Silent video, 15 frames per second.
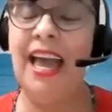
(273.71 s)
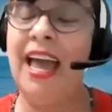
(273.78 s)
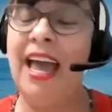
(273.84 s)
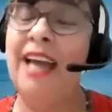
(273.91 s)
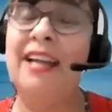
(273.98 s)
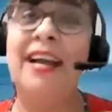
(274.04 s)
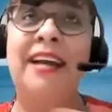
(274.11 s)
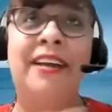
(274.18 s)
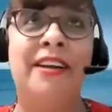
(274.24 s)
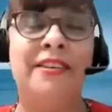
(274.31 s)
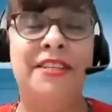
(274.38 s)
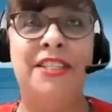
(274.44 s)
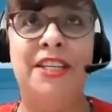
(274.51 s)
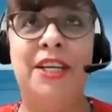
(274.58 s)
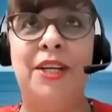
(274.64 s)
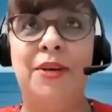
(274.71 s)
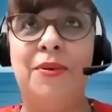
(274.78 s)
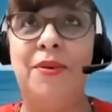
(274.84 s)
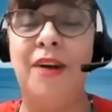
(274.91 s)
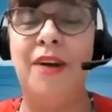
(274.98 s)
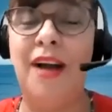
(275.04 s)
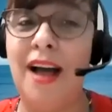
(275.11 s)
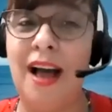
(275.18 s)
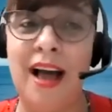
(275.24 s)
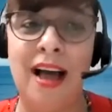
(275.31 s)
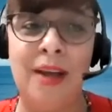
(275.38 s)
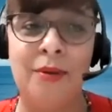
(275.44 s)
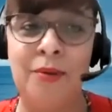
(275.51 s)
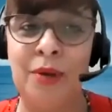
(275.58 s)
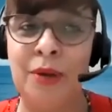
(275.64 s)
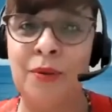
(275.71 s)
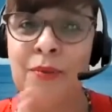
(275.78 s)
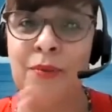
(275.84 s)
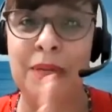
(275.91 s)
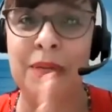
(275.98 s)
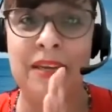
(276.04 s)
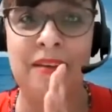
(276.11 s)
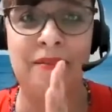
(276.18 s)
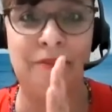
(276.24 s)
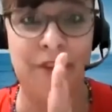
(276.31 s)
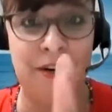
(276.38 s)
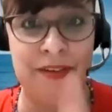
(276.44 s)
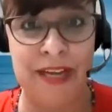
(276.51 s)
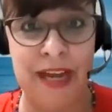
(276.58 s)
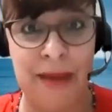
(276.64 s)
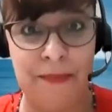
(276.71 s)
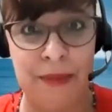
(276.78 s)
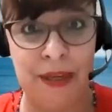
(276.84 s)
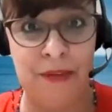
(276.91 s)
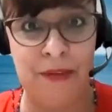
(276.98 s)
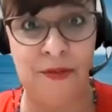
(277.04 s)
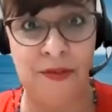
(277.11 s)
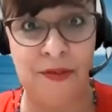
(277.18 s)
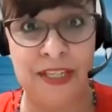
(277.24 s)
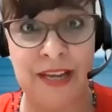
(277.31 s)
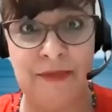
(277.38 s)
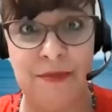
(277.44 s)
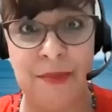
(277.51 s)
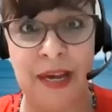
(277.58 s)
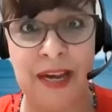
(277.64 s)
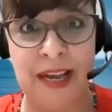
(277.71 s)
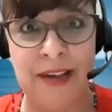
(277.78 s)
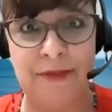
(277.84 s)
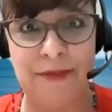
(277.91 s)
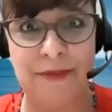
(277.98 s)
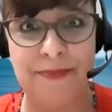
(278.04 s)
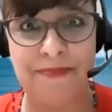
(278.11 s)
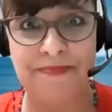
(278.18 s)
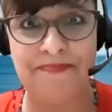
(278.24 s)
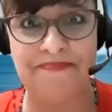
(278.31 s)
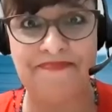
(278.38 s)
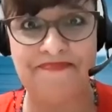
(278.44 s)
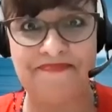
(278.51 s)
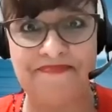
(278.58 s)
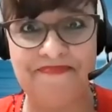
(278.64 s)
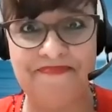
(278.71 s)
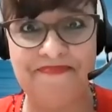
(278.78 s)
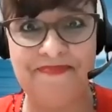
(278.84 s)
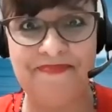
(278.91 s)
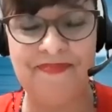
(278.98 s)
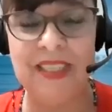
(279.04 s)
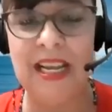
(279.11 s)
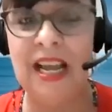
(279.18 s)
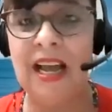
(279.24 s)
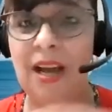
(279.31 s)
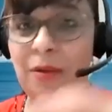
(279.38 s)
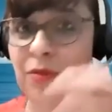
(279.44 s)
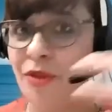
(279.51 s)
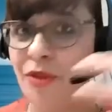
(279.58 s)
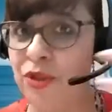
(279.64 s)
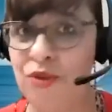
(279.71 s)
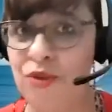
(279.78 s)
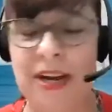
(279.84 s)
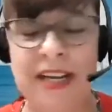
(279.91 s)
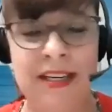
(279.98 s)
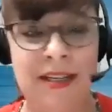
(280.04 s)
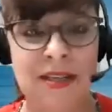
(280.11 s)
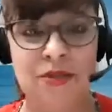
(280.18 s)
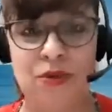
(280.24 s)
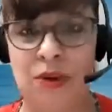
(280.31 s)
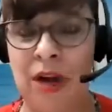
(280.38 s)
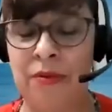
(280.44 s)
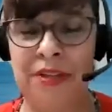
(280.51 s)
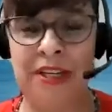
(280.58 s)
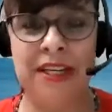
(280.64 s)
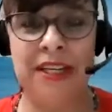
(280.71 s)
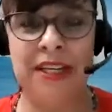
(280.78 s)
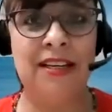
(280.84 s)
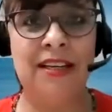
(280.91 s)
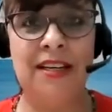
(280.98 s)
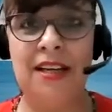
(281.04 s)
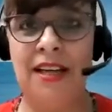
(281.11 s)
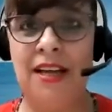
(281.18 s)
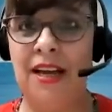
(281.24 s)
And I guarantee you, I will be very happy if you save my life. I was drowning.